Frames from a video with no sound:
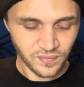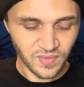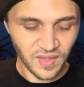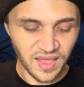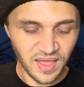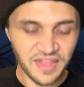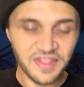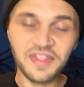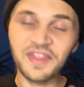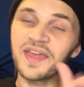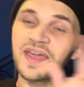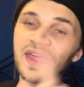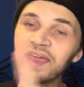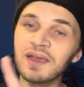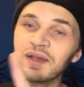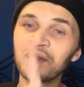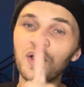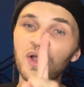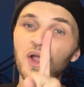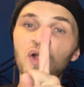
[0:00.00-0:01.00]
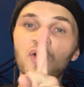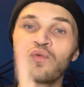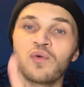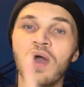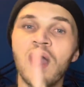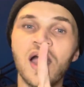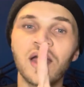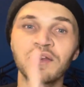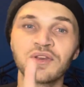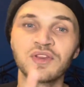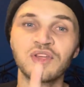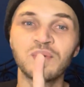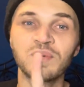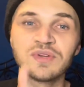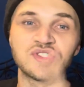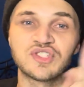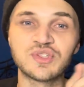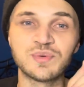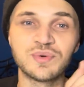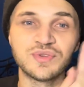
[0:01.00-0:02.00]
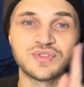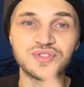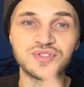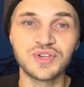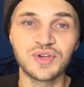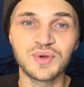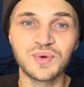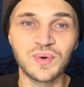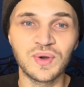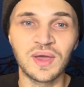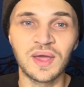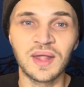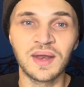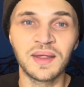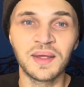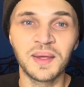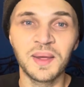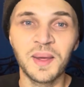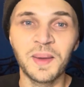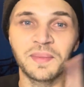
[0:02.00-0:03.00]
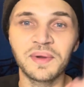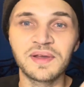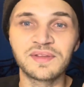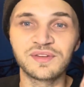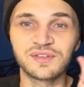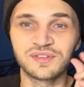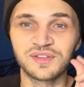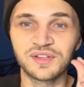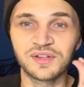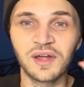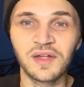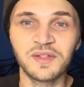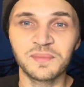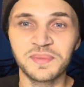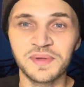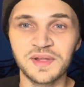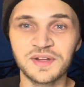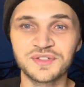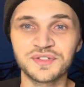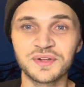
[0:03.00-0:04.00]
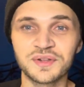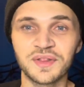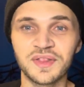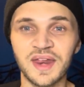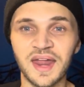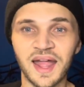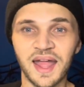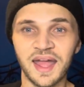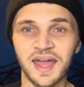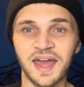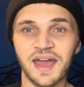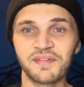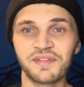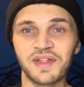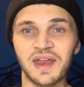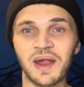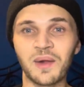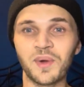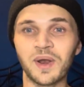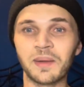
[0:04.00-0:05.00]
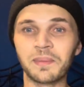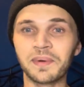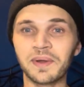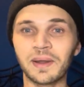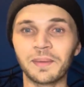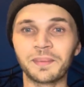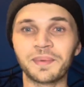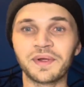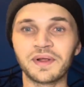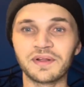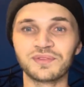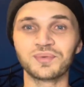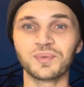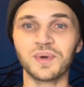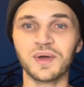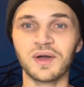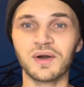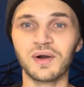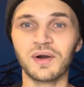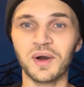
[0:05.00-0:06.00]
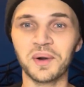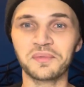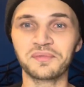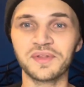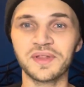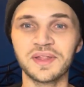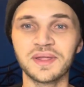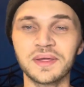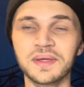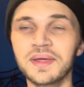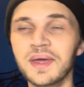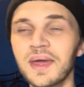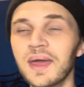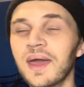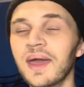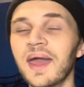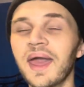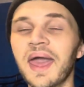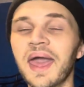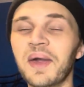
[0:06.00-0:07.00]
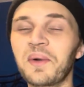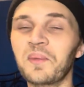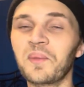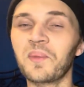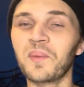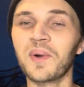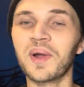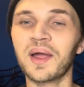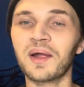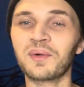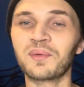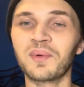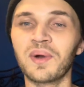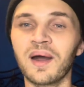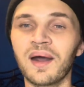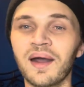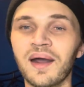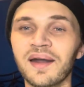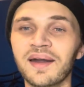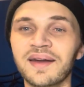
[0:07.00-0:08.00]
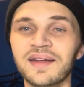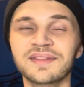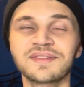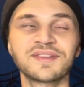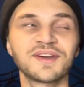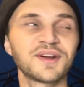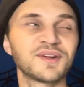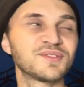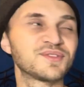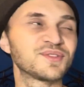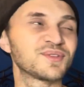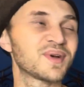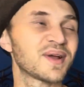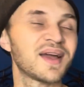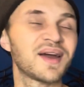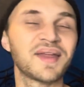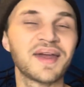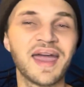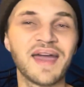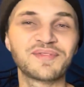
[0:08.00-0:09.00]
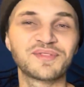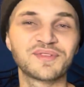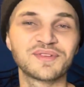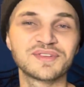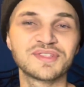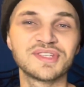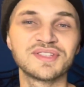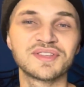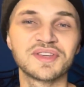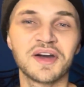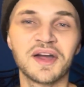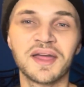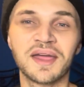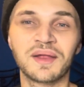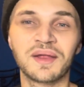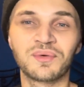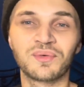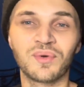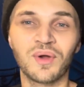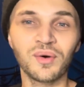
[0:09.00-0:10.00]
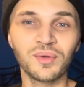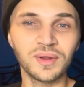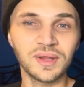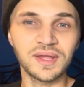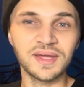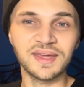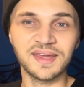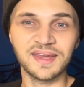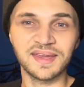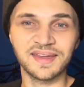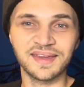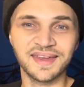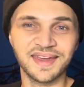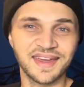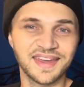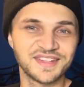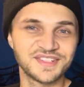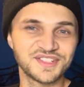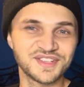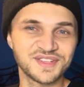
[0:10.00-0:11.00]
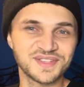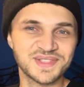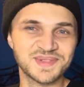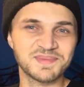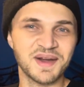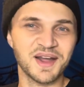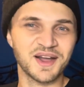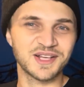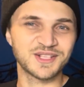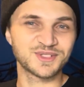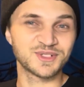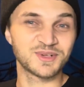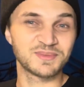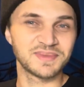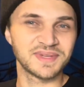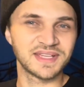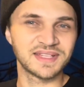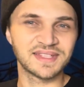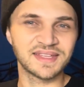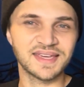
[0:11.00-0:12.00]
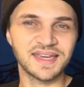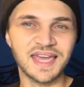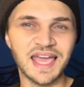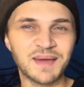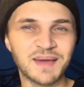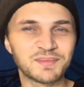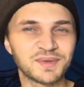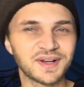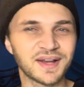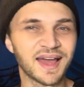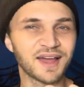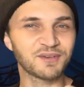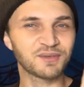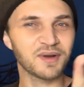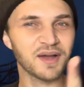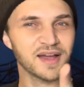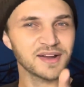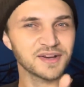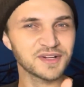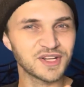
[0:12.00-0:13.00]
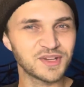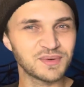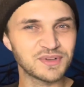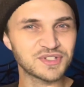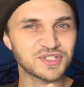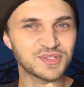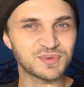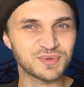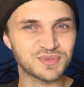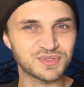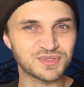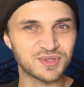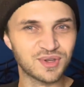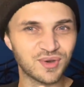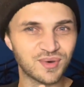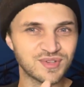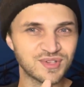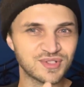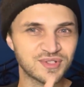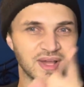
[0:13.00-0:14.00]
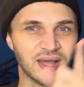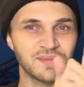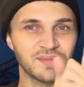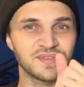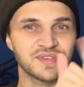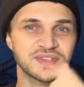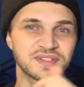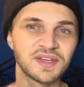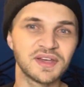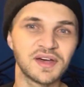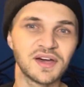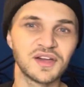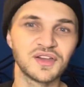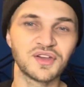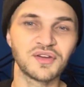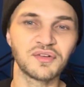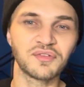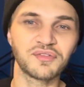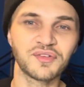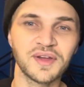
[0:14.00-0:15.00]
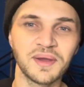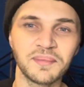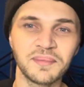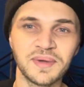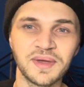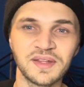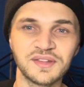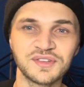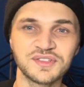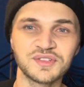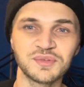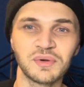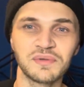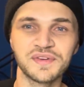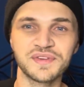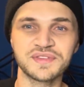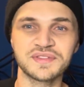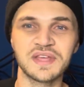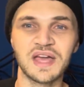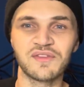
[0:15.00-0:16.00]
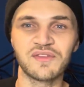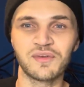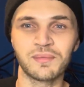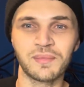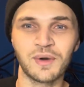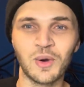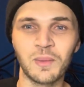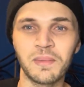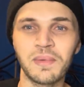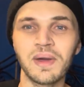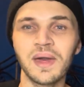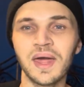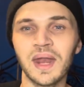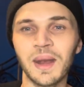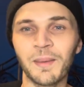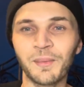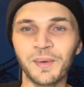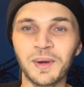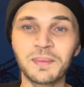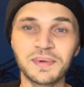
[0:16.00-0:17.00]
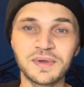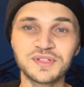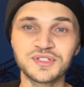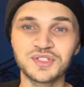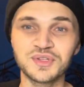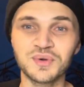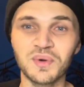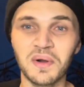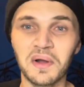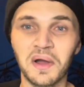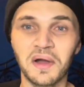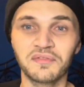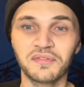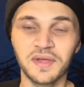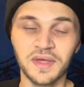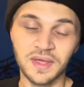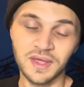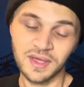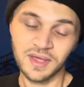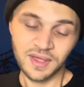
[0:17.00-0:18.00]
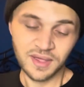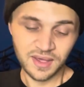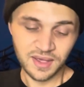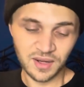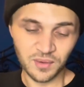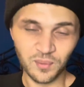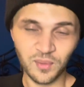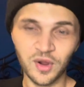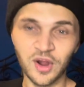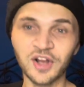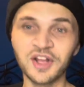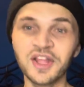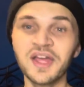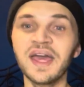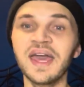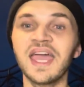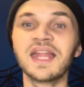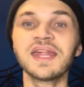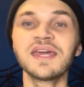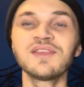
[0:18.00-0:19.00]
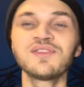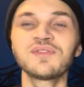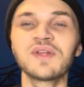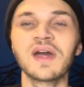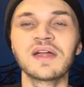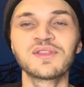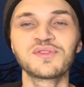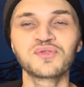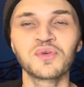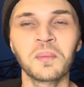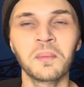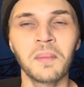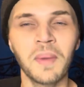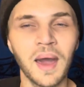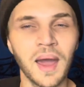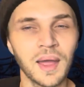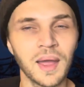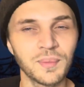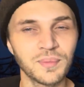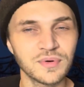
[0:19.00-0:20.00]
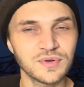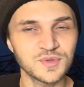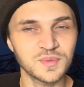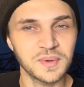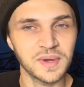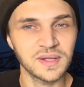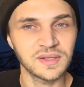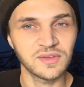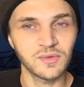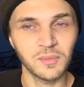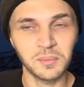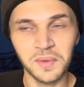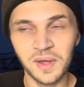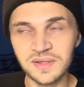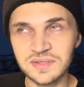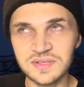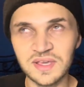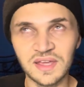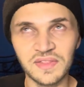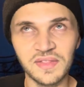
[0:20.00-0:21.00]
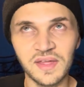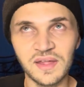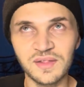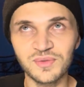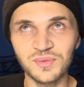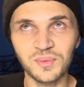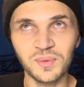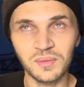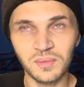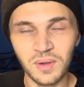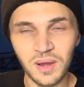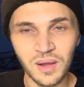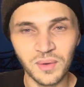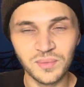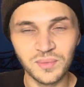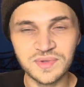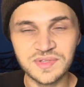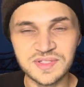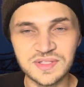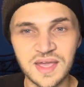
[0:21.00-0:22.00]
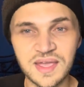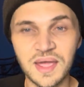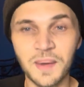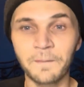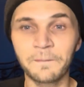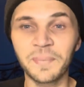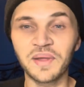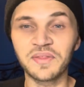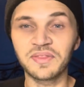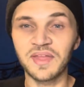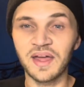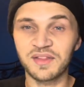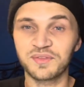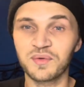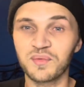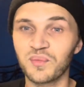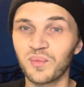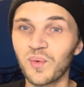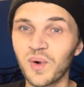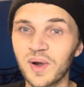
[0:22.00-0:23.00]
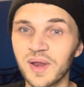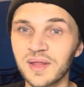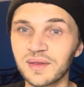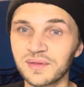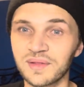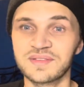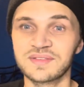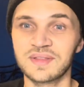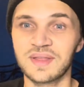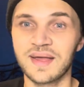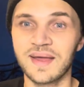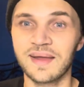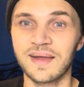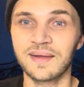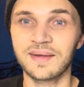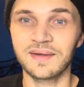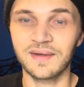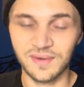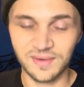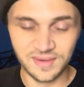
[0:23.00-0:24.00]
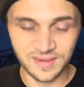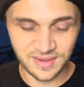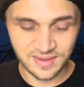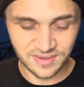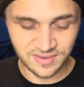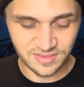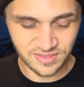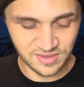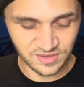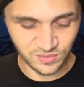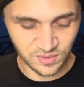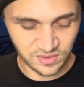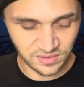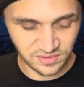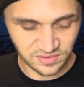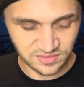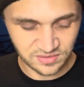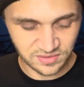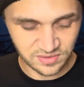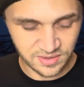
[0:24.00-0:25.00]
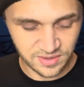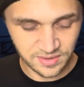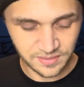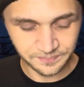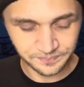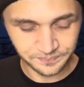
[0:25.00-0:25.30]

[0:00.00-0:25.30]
And then Rock knew what she was doing because there's another picture that I have that I want to put up here as well, hopefully, where Rock turns around after she's hugging Rolly and she smiles real big at the camera. Like, Rock knew what she was doing. She's like, I'm fixing to hug your friend, bitch, and we're fixing to have a moment, and I'm going to piss you off. And it worked. At least that's from my perspective. I'm not saying that's what Rock was saying, but that's what it looks like, okay? That's what it looks like.